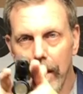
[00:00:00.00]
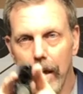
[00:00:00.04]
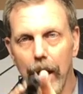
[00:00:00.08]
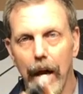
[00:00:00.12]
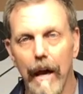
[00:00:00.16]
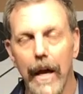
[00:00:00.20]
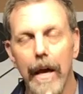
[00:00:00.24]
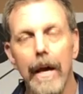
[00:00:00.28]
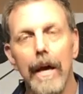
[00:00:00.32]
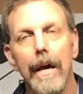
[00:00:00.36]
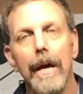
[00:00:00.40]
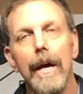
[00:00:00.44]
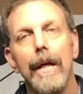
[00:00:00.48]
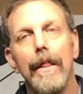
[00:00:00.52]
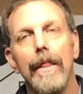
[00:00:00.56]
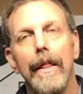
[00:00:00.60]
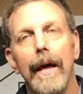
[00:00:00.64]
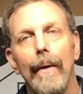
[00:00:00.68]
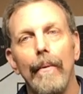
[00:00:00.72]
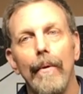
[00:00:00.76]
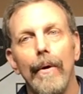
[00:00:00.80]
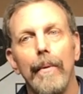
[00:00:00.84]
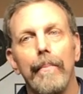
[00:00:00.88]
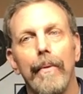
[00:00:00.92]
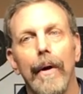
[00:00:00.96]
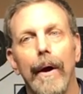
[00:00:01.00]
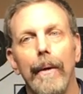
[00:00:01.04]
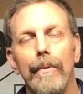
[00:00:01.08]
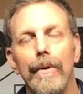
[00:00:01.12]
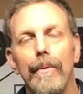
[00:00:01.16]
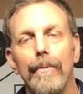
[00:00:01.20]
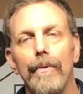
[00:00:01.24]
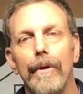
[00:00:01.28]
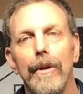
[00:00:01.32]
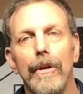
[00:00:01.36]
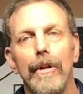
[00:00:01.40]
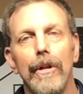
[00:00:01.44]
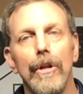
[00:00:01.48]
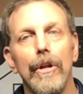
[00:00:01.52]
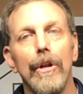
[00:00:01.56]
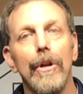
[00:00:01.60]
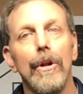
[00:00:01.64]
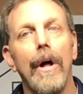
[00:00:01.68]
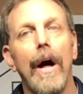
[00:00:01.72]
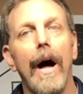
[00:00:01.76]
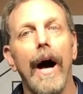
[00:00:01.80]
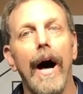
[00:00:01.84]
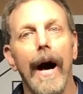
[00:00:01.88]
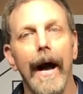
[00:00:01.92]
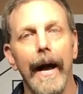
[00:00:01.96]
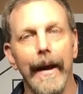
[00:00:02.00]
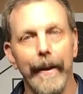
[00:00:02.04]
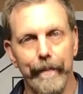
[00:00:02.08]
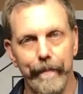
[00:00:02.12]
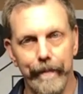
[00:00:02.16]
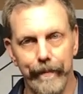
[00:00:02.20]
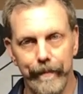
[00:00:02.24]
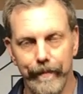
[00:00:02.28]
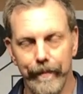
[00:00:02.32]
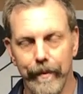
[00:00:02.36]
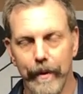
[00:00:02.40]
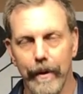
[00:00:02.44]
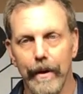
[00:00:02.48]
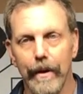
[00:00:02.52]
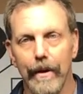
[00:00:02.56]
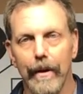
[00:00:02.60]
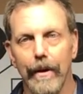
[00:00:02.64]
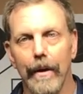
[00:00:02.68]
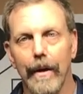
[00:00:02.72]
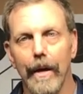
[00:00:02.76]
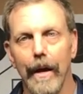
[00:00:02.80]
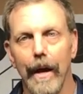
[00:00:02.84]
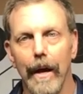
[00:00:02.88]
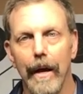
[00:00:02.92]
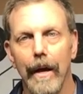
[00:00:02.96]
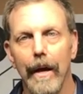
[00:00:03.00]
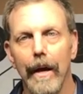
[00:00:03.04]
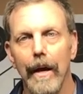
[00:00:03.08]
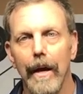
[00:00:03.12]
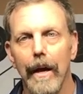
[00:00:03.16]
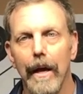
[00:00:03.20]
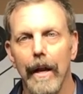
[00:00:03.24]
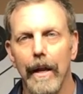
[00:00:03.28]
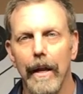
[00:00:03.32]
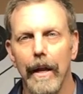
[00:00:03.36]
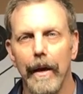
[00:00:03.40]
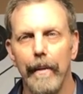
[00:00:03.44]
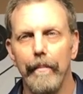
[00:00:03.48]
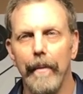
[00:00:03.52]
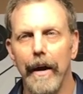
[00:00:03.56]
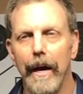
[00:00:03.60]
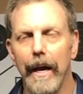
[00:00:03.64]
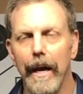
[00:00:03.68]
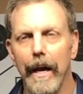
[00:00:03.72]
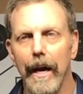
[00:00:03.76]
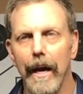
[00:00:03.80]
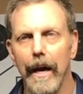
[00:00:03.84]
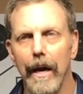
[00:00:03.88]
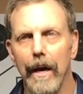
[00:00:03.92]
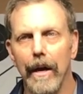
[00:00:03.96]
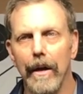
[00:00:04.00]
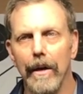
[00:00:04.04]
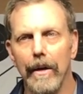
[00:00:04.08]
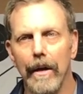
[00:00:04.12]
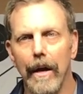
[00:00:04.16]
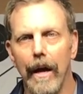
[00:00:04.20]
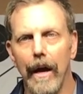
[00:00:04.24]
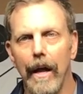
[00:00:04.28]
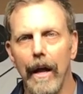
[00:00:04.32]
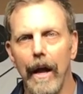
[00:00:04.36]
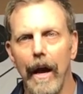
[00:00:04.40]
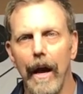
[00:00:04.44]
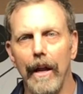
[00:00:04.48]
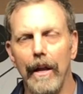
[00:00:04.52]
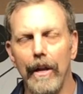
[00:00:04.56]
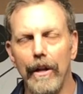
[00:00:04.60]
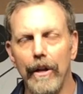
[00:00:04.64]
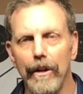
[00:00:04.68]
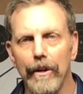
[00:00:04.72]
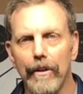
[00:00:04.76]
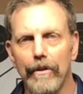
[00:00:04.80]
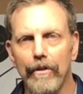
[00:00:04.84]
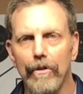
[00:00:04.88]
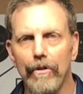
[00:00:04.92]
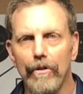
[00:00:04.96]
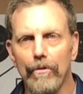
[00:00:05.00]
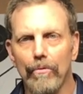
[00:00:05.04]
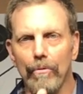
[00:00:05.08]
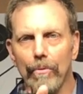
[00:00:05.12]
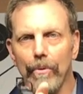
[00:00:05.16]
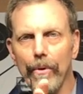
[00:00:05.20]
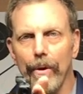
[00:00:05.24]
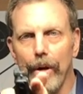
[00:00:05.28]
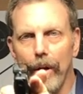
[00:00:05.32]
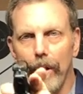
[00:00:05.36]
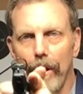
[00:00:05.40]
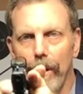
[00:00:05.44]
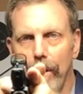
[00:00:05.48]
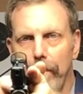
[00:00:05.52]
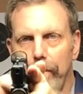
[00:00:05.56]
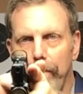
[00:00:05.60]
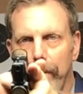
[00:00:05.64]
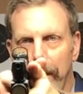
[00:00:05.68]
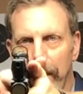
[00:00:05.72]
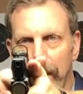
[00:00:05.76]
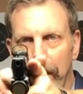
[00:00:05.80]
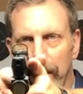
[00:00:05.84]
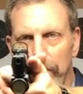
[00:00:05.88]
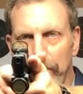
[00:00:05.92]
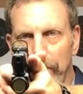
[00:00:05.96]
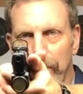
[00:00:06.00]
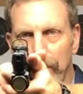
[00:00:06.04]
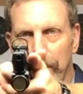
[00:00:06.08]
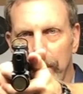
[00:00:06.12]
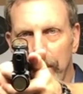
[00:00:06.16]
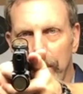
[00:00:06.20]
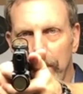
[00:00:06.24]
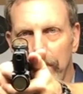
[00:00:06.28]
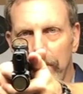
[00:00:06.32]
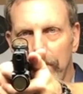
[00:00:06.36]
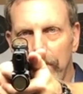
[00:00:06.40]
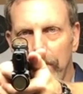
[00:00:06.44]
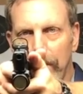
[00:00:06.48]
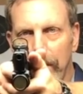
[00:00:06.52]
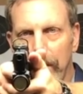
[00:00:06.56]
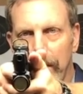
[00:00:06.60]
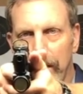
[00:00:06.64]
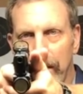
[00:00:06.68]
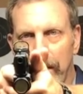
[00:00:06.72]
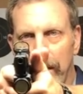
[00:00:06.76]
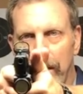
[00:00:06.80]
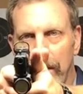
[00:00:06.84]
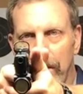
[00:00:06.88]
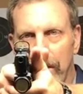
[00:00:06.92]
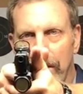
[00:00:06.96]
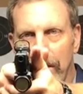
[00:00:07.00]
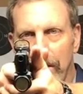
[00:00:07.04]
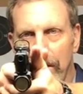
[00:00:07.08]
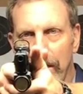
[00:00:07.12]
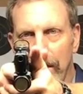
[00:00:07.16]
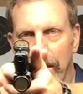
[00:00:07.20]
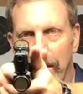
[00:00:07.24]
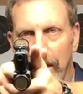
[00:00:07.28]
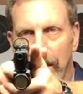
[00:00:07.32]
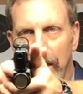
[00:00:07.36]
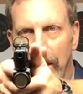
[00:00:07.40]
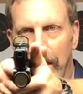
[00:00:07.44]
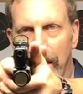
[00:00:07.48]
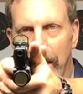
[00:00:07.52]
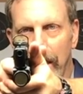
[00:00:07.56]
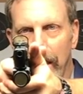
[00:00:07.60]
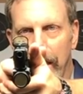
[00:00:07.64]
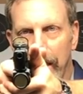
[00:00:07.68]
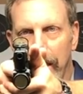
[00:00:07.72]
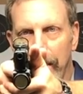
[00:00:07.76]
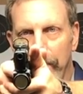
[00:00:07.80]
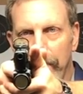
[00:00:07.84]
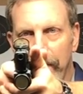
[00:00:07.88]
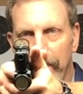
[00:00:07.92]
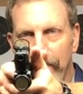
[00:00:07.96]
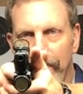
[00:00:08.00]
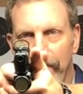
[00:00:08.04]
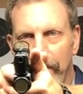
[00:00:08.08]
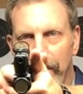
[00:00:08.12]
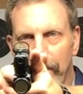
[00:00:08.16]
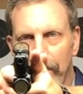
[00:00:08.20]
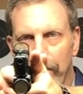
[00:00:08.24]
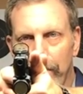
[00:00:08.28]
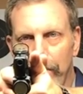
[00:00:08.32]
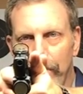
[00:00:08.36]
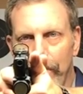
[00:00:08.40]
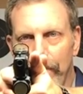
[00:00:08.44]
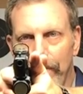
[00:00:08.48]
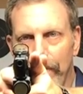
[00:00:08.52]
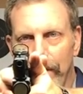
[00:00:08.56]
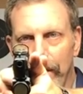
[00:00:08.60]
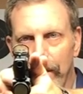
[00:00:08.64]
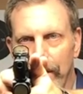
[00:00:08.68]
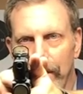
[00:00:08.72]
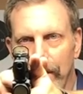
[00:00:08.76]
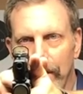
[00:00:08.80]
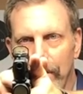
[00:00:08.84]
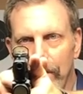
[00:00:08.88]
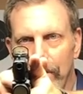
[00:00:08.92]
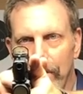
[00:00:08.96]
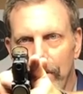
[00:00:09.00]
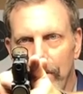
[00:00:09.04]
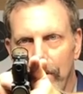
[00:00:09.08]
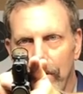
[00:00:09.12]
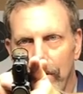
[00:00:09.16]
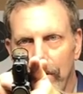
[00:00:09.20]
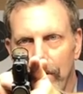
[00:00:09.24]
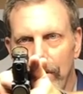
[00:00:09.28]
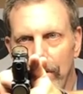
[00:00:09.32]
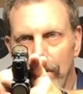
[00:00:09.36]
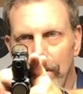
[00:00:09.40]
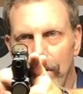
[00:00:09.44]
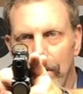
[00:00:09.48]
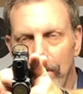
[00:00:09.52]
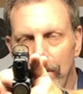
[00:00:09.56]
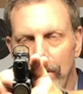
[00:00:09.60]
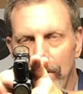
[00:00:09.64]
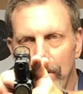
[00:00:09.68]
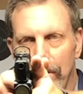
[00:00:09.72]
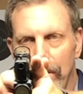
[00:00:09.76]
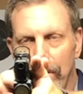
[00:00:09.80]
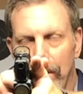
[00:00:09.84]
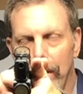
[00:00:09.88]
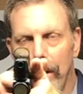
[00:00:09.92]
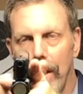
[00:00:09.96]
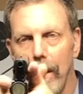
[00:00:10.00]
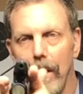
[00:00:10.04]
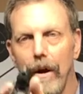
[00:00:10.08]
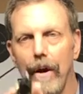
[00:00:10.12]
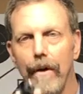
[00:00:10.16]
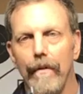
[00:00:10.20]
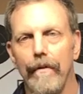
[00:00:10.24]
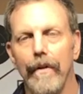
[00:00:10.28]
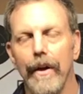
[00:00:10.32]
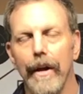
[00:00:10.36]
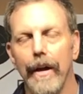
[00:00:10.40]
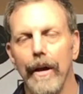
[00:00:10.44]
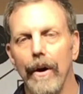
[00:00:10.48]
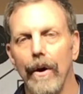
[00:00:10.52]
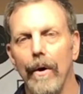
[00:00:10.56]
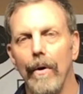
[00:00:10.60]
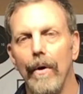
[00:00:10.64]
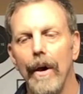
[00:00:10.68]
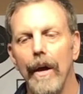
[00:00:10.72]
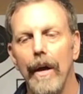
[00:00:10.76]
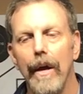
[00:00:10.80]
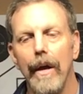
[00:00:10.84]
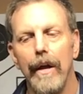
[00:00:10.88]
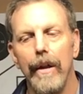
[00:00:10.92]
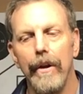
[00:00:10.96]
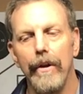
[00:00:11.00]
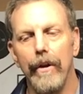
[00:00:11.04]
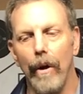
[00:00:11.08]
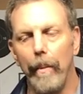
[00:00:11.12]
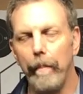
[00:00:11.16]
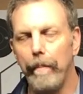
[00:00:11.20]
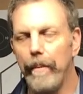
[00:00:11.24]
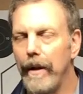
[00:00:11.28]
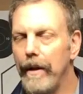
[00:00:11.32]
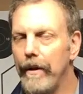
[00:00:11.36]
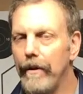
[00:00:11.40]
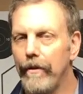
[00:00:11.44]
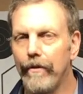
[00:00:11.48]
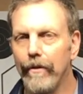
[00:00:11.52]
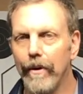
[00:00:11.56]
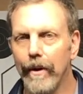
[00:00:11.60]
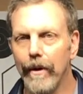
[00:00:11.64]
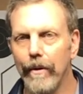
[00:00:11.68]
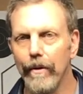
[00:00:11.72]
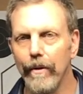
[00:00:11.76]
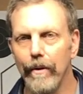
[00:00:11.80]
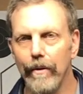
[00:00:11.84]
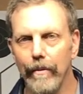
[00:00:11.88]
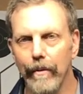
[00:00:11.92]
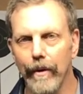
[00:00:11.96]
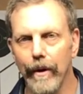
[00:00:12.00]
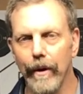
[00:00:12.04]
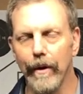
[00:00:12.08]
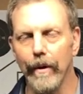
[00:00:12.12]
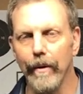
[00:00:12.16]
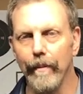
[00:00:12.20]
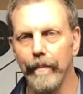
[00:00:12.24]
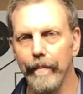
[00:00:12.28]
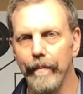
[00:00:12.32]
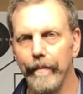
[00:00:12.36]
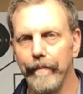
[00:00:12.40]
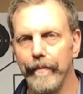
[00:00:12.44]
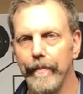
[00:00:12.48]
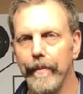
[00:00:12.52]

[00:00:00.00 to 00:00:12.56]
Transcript: Okay, that one probably went a little high. Okay, let my uh, I, I looked through it a little bit. I'm looking at the target here, and I get my finger moving, and off I go. Don't pin the trigger to the rear.